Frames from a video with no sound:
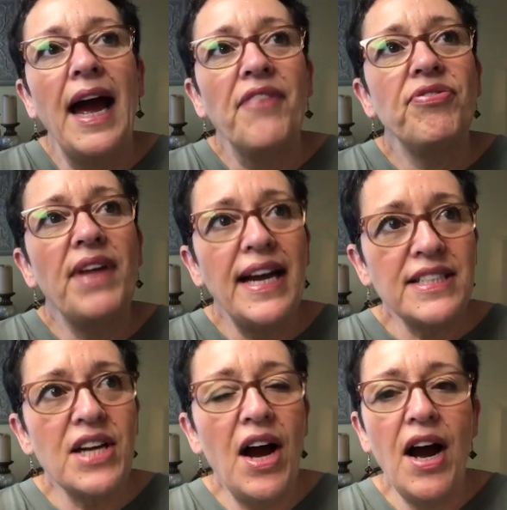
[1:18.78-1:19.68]
at
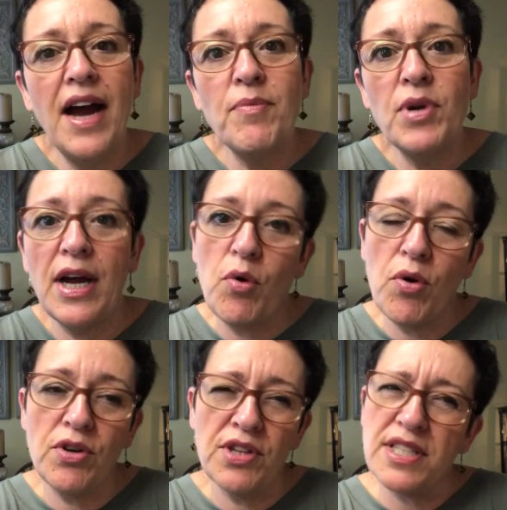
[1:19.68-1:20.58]
that time when I
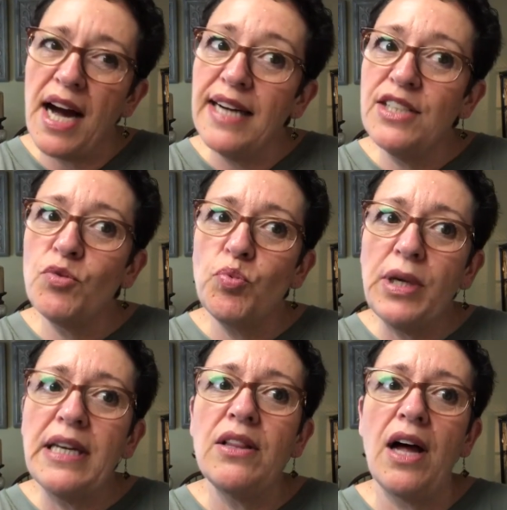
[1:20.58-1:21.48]
ordered this, I didn't
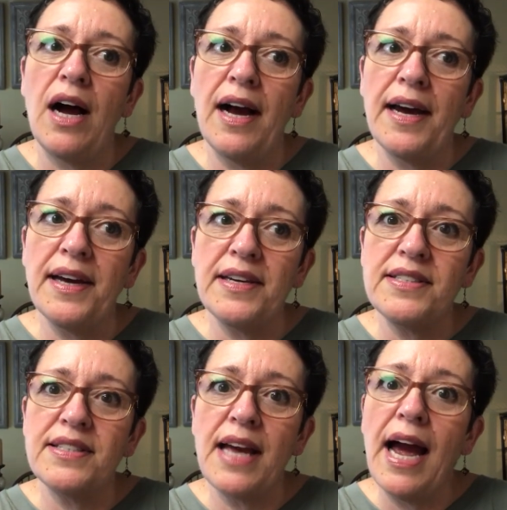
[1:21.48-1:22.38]

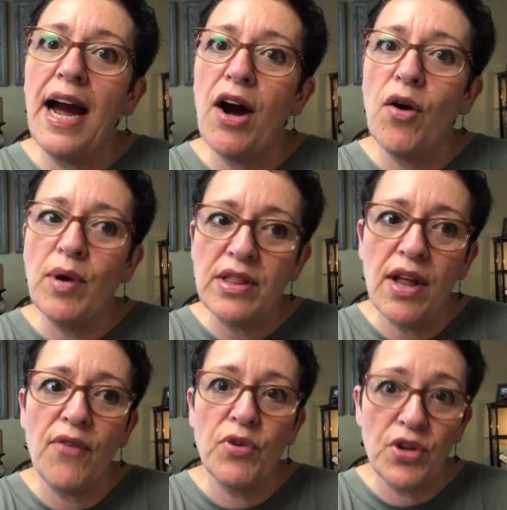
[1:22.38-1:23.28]
realize how in
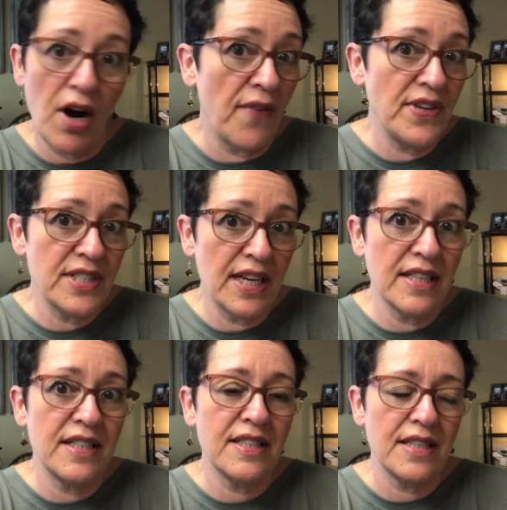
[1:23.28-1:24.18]
love with coffee
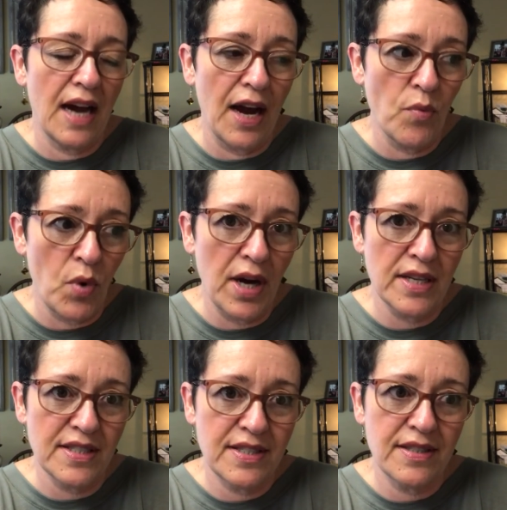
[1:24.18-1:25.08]
scents I
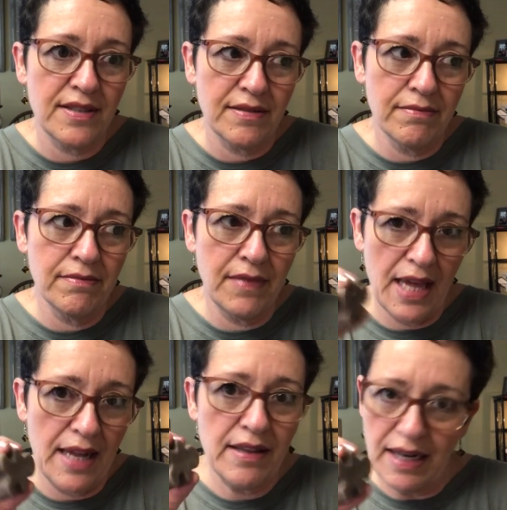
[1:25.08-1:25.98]
was
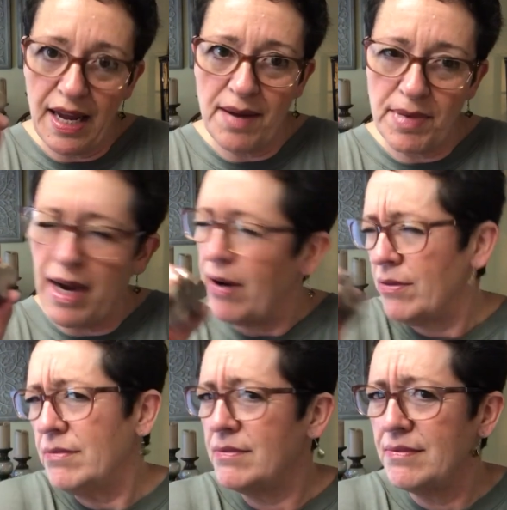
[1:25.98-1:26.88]
then that I am now.
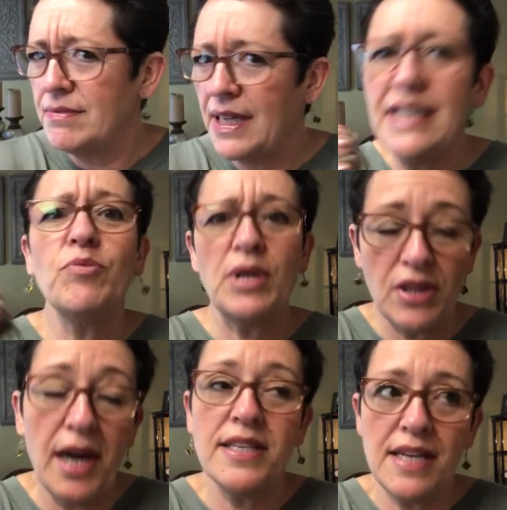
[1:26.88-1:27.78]
I didn't
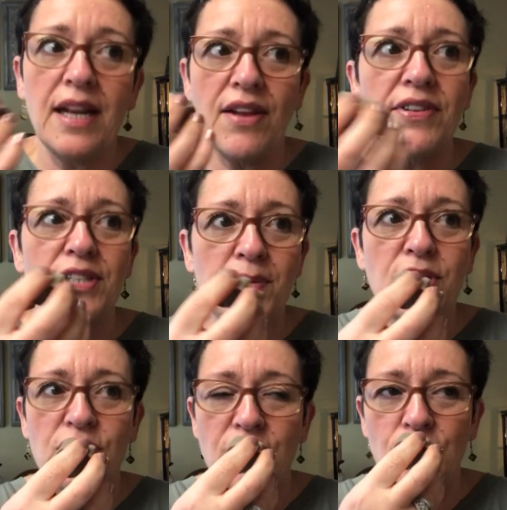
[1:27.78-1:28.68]
realize that I loved it as
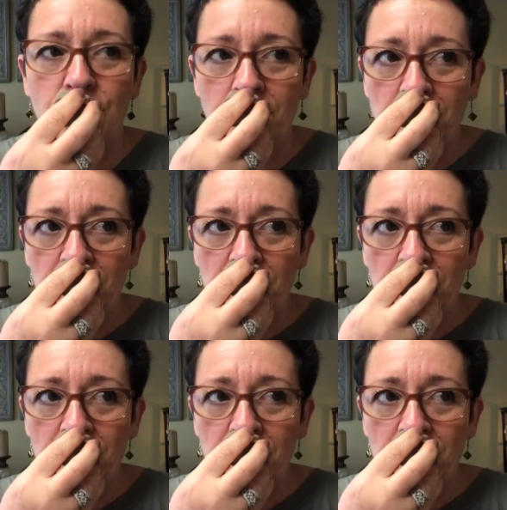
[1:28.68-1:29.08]
much as I do.